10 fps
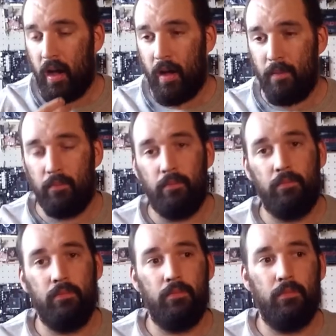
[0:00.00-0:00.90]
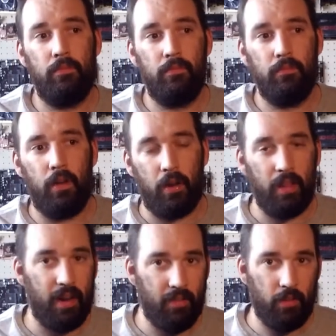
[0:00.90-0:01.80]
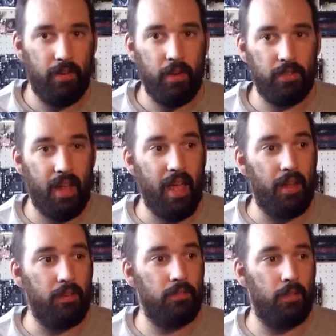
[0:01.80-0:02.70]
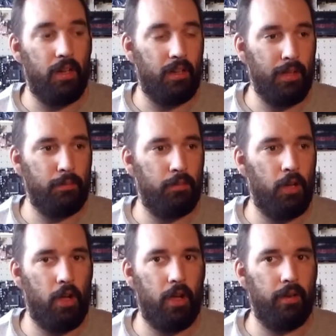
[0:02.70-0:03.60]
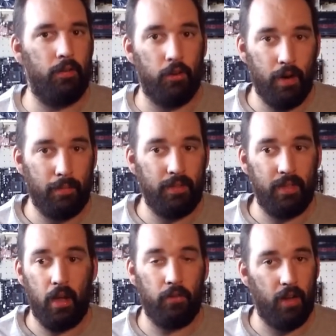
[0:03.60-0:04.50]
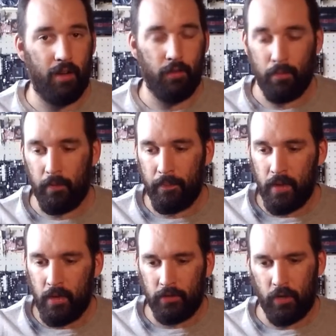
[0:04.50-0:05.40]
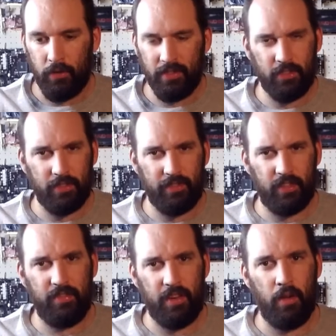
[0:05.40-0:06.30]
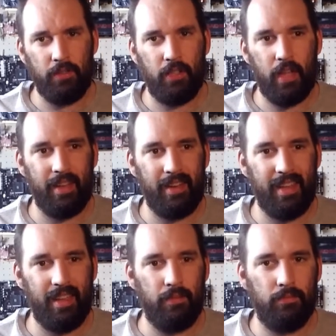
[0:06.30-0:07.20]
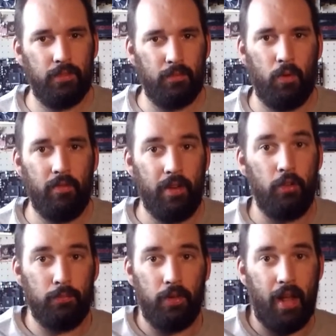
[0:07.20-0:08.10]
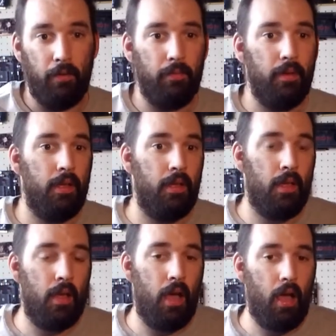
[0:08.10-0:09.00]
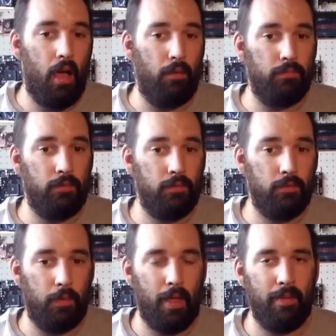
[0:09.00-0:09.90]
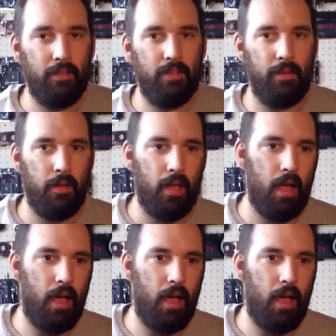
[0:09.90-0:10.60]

on a lot of other videos that I had. So a lot of clips were gone, corrupted, unrecoverable. So this is just a filler video until I can get some more videos put out. So with that being said,